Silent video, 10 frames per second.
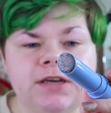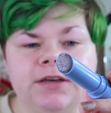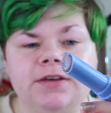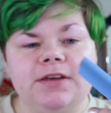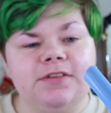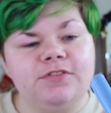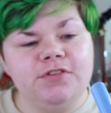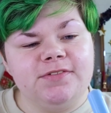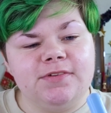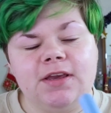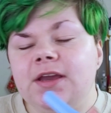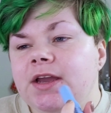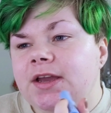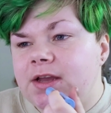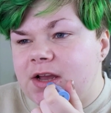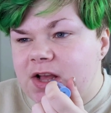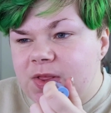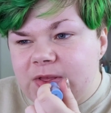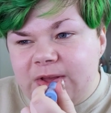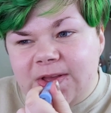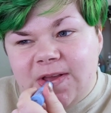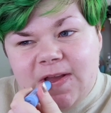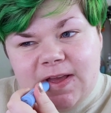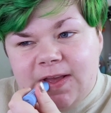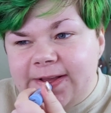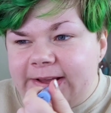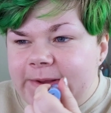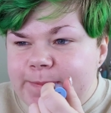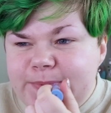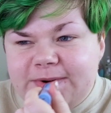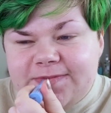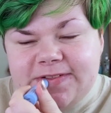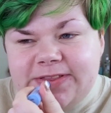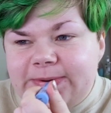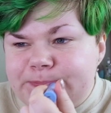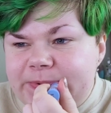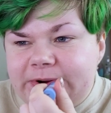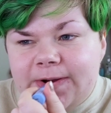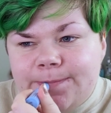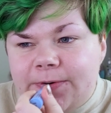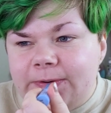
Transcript: it's just a bit of a lip balm